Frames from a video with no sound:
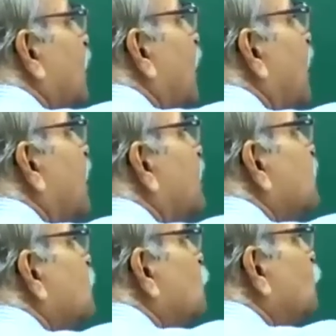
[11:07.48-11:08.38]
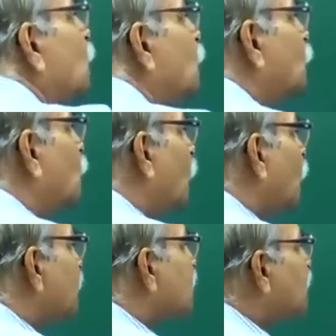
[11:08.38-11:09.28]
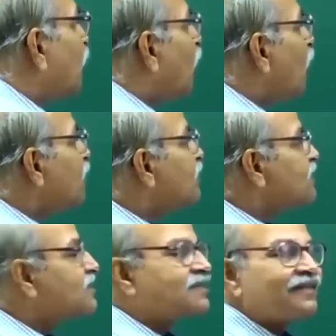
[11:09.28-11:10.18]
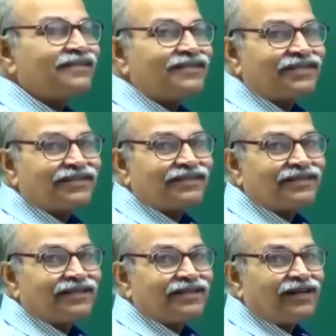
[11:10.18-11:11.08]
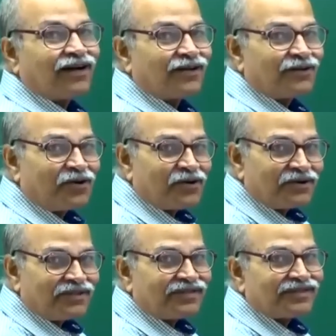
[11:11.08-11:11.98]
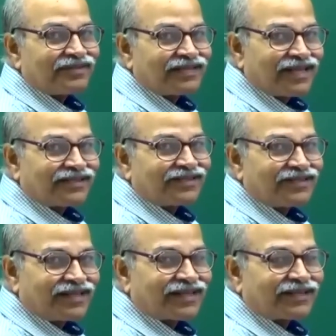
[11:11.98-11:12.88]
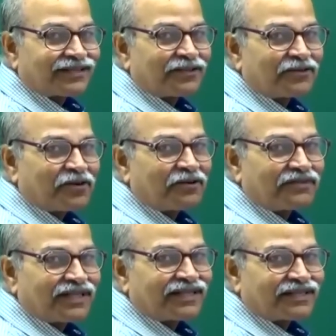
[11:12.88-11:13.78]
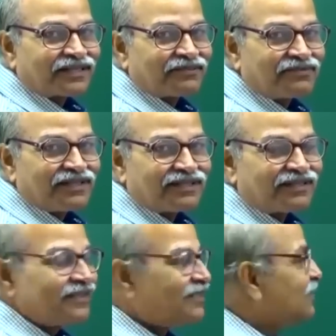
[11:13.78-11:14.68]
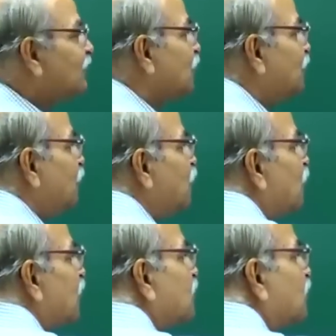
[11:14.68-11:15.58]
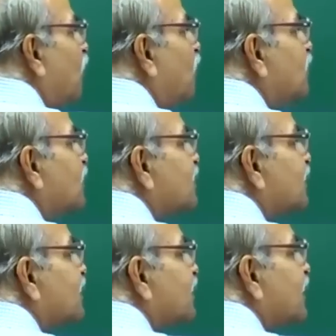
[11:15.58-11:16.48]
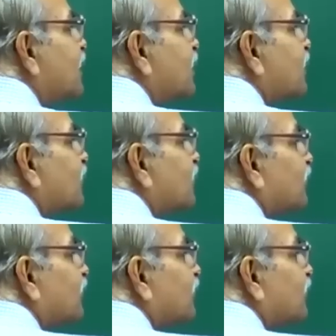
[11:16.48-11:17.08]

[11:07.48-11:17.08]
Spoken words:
and you go a small distance along that direction of electric field. So, if you go a small distance here